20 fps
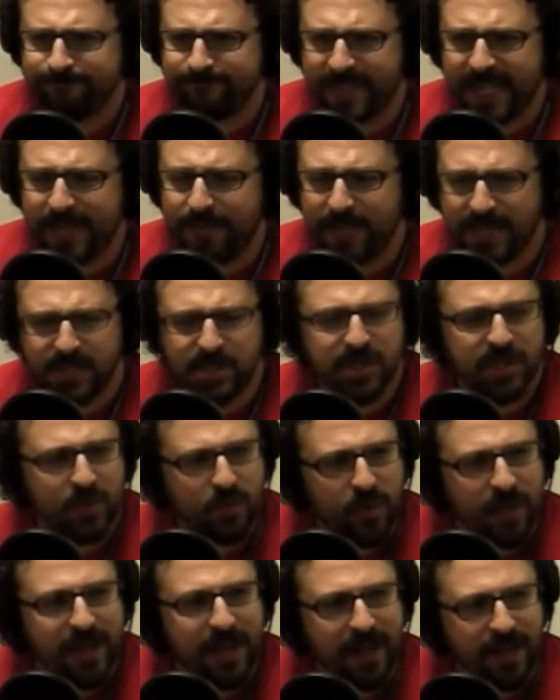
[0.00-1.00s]
I'm not sure
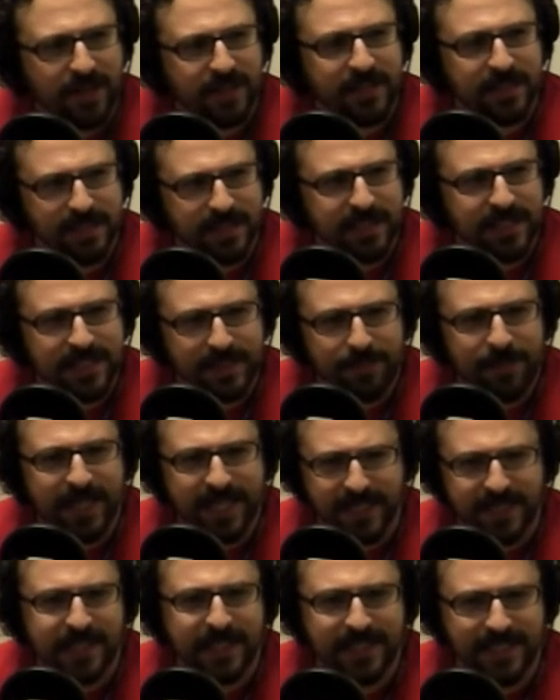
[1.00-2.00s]
what else.
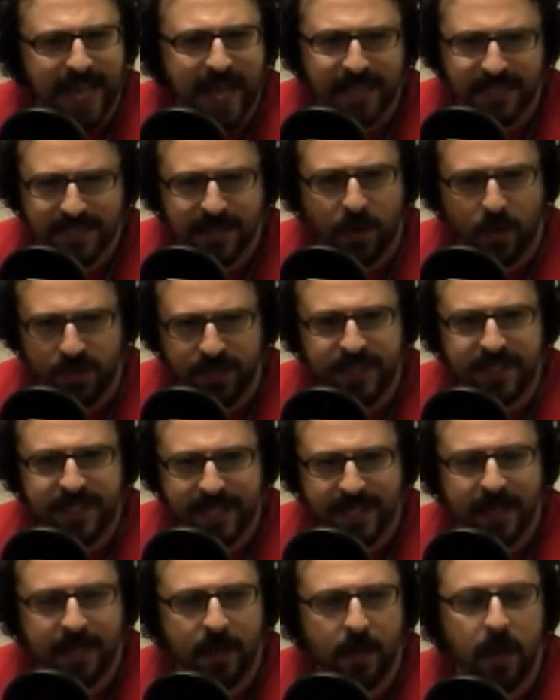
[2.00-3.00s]
Because it has a golden
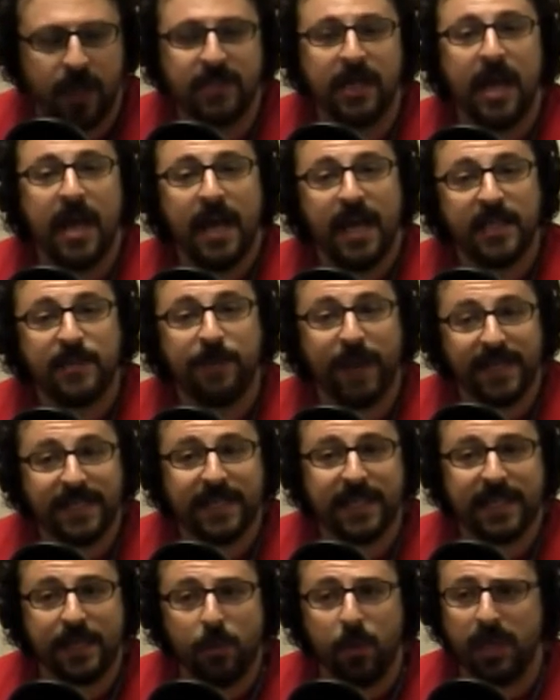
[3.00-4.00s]
ticket. It's
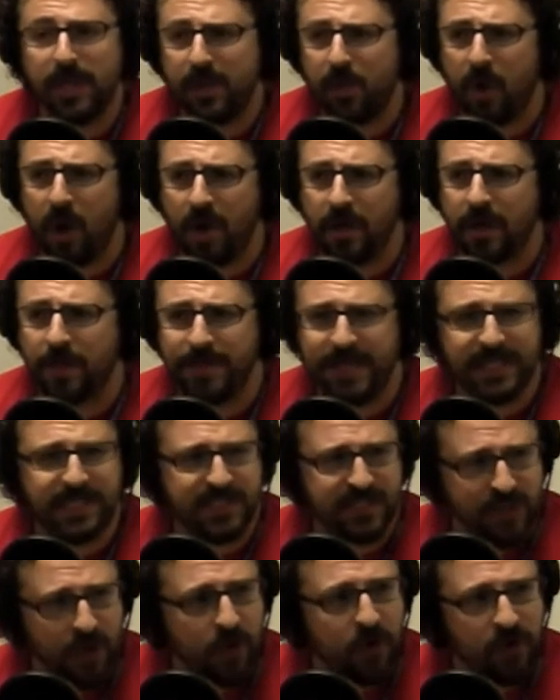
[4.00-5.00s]
basically Willy Wonka meets
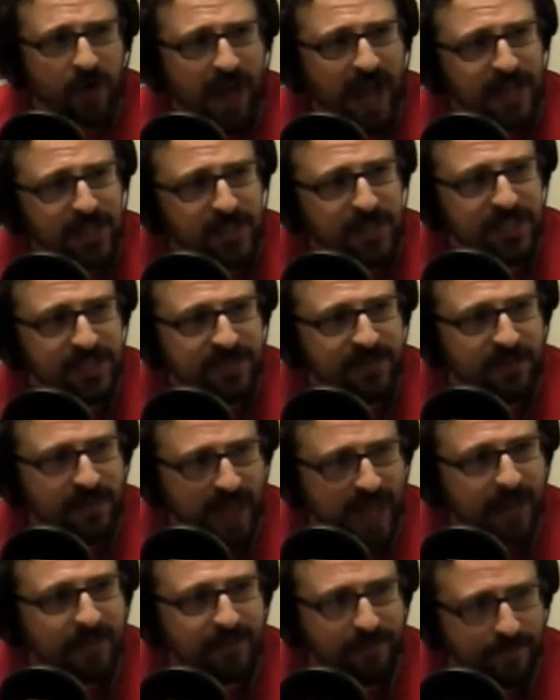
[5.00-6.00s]
Snow Crash, is for
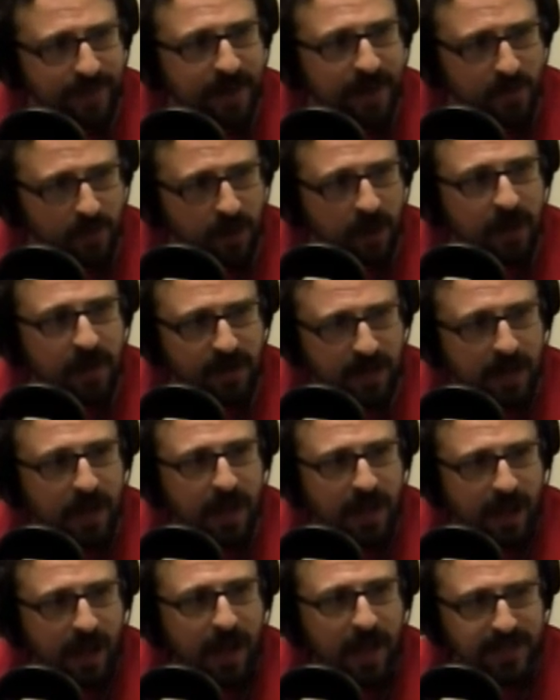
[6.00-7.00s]
lack of a better word.
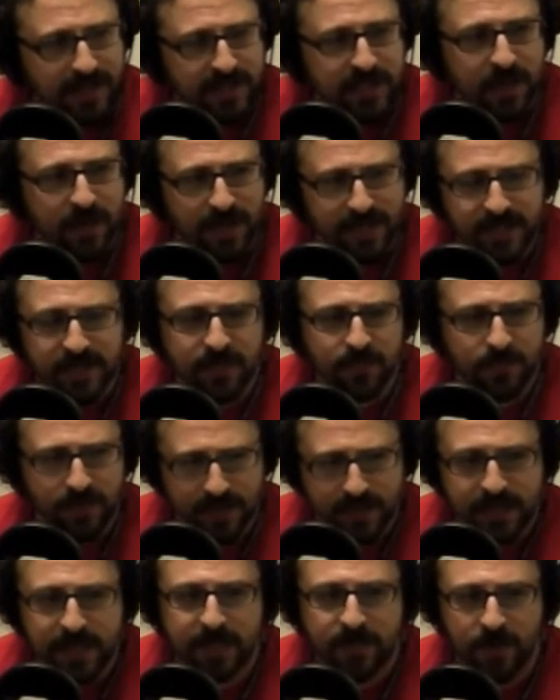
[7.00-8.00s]
Okay. So it's a
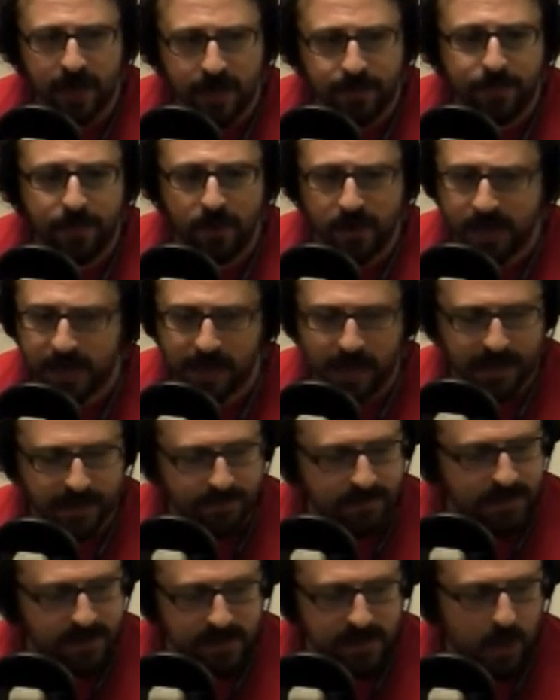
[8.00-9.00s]
really great book, and I
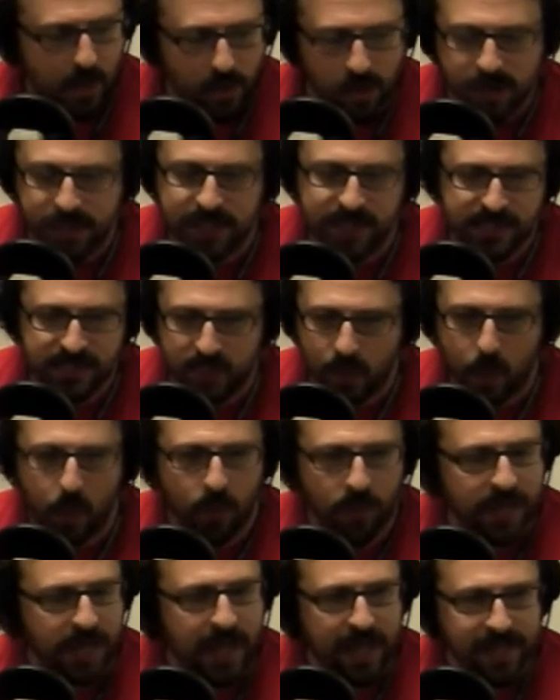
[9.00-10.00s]
totally stole
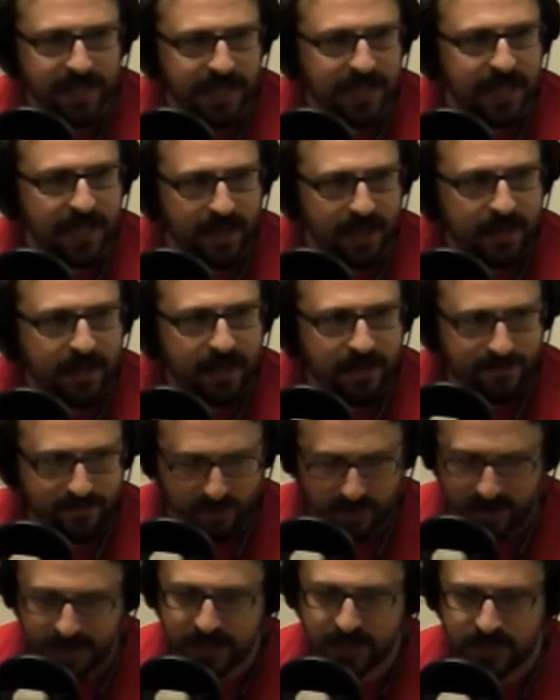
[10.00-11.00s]
the idea
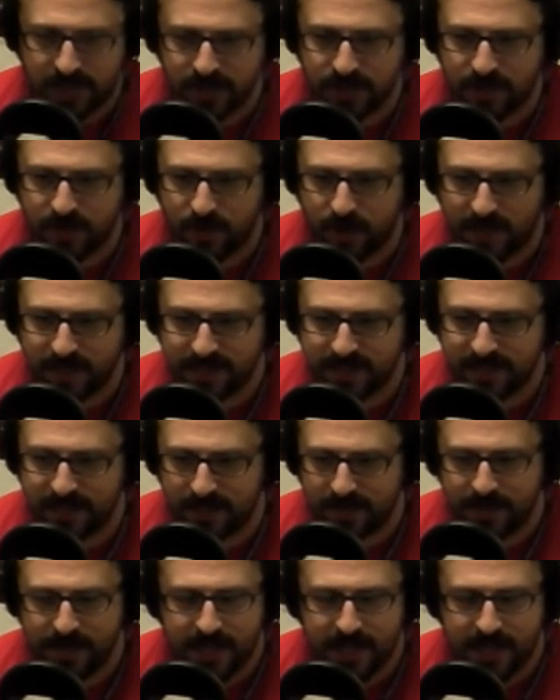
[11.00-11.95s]
for this Treasure Quest. So